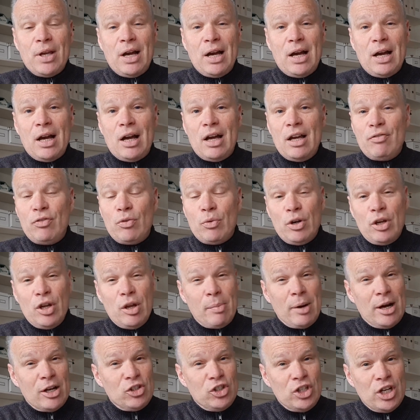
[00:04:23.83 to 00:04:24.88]
If you want to know
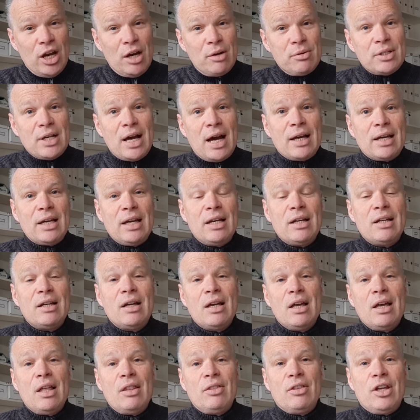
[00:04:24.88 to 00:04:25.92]
about geotagging,
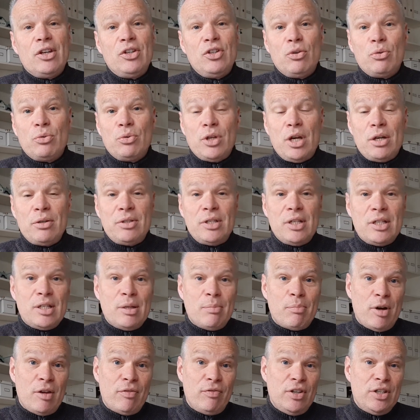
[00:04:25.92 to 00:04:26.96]
then you'll notice
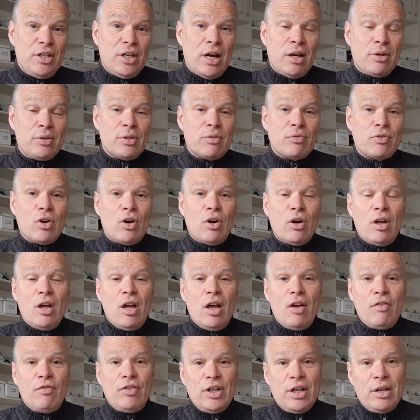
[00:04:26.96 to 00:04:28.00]
in my videos, I've got
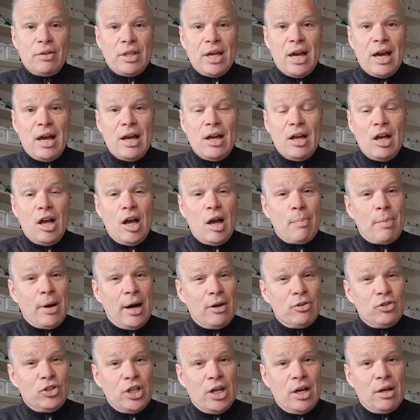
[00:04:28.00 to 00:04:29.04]
a video there
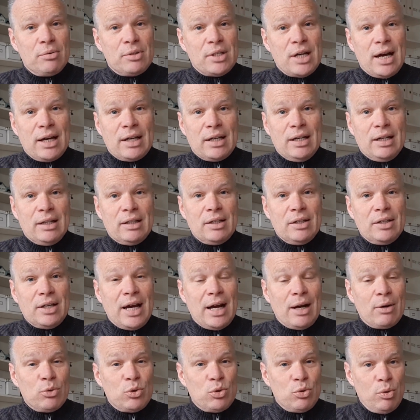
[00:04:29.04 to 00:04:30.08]
about geotagging and
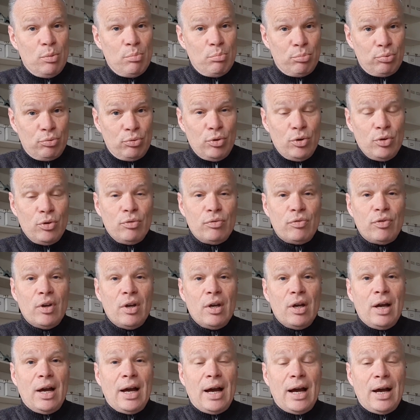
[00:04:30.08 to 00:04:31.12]
how to
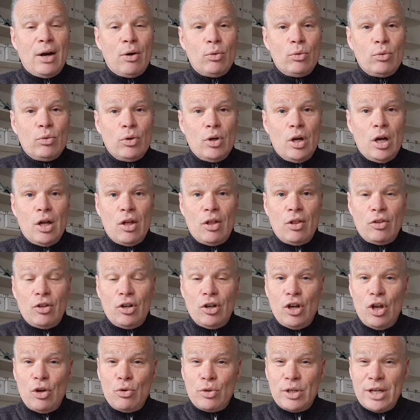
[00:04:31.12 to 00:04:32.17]
improve how the
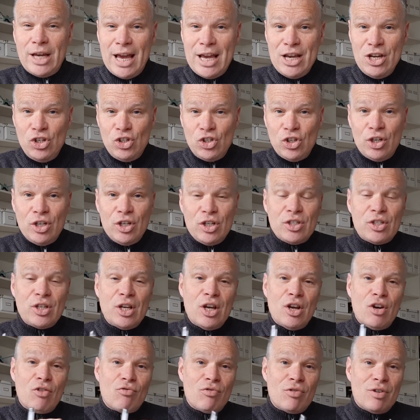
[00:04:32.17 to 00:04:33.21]
location
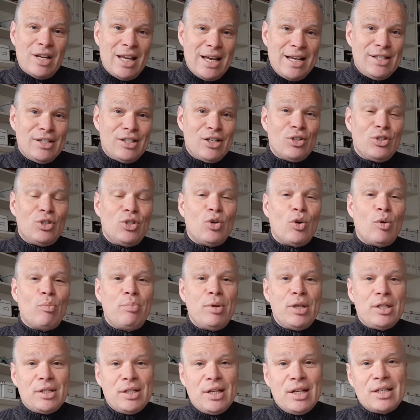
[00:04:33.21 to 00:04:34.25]
is related to your
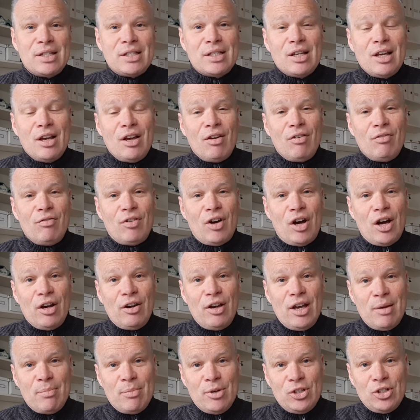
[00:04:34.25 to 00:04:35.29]
business via
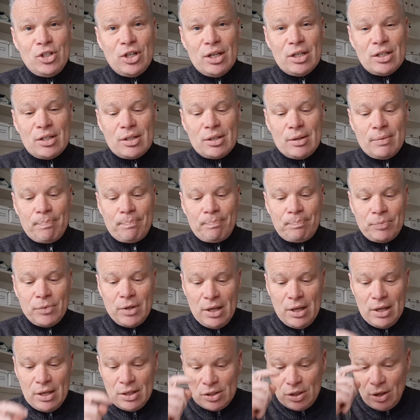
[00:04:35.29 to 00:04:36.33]
images.
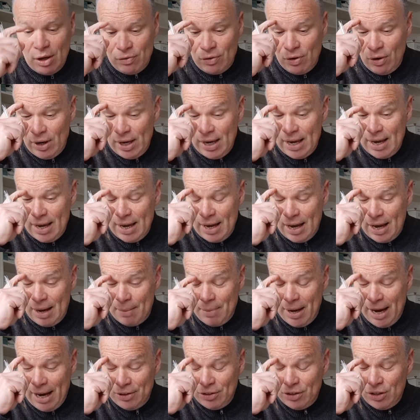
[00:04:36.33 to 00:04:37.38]
So I've got here,
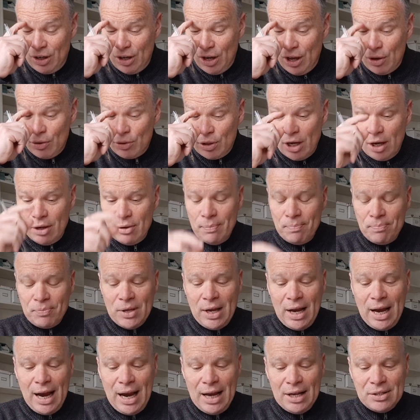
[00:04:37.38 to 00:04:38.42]
add the logo,
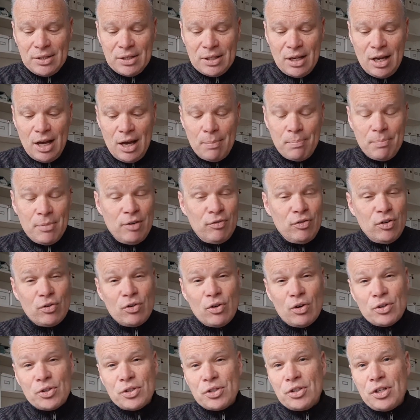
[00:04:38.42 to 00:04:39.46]
add, if you've
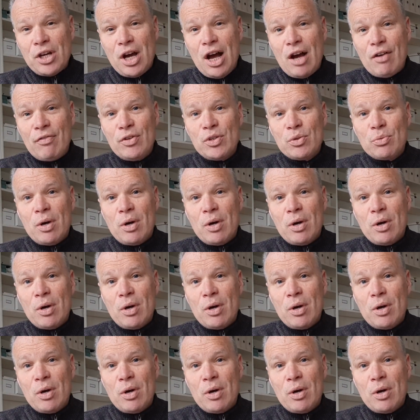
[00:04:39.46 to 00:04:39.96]
got staff as